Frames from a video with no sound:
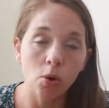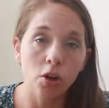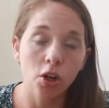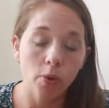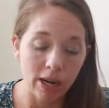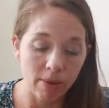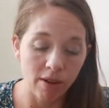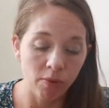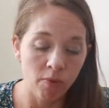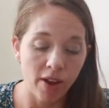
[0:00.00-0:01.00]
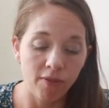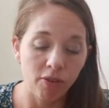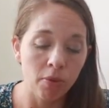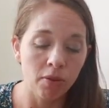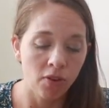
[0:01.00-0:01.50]
order quite a bit from Fed
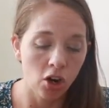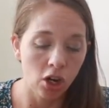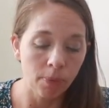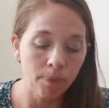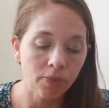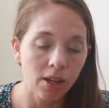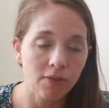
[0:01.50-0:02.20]
from the Farm.